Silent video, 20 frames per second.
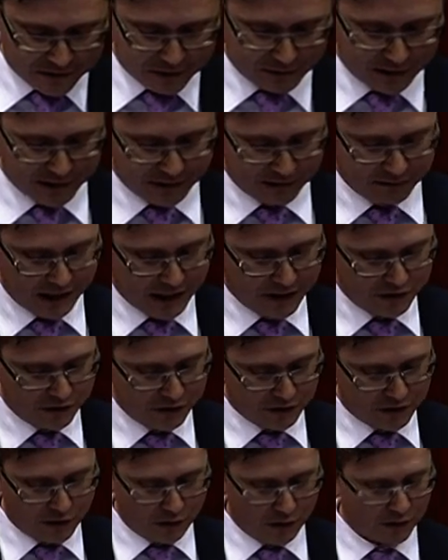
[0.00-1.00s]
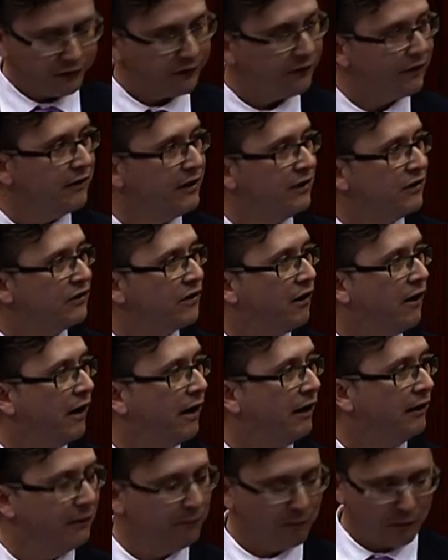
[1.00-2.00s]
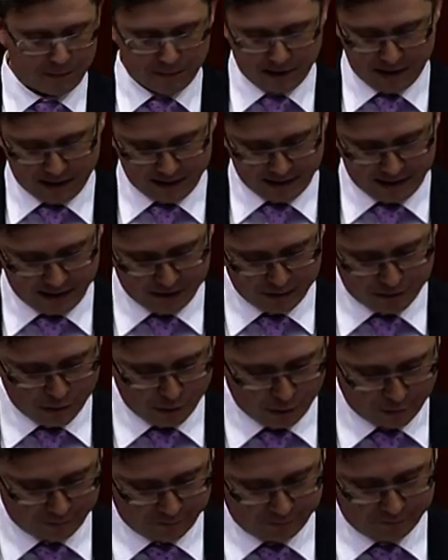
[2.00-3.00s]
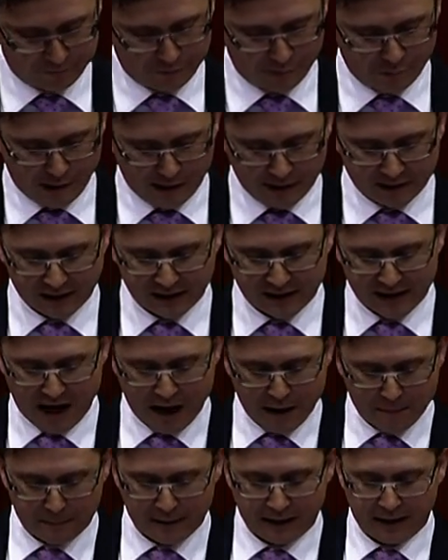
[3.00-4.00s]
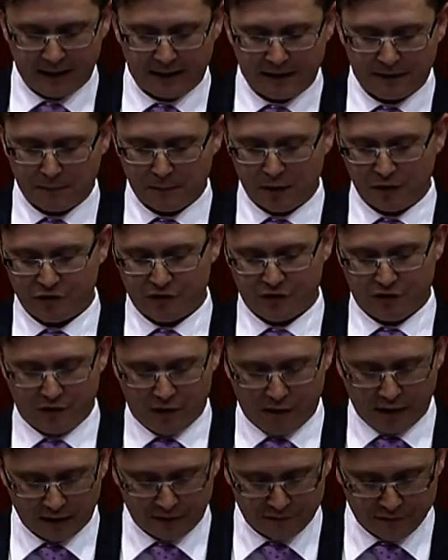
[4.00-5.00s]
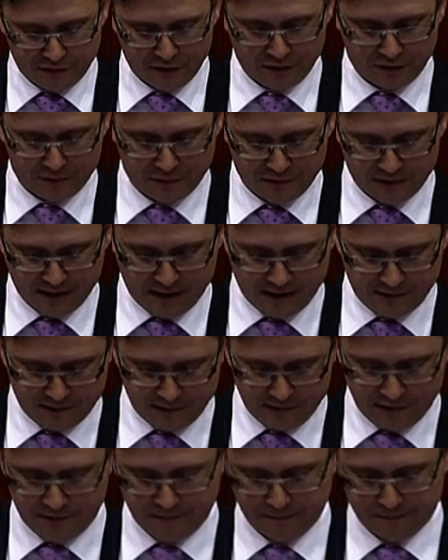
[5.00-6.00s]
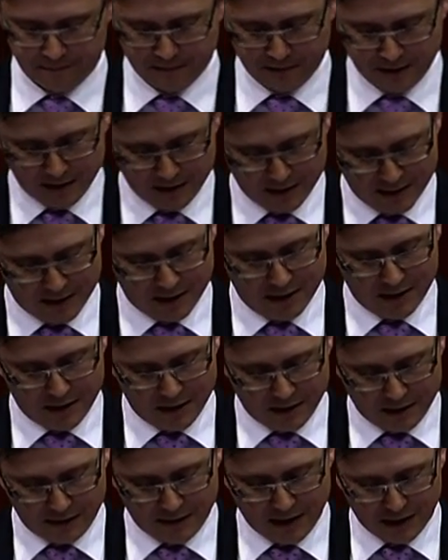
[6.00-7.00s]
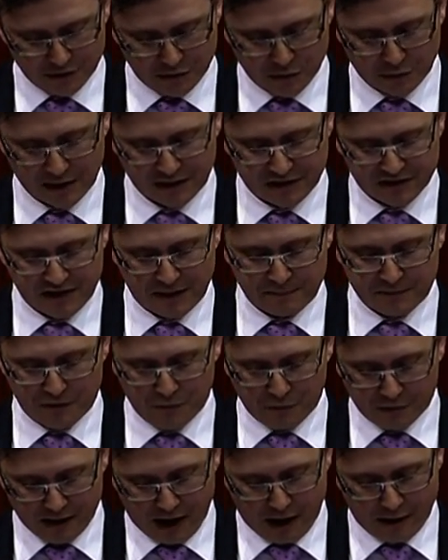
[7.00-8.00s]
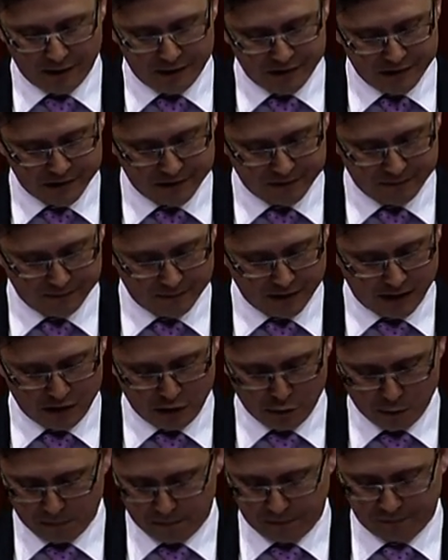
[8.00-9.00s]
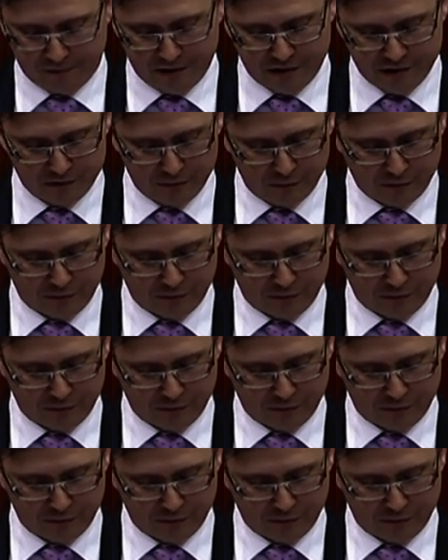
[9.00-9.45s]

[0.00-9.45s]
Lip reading: Director Andrew Cox and the entire Liberal Party headquarters for running a campaign in the most trying of circumstances. That took exceptional courage and you were professional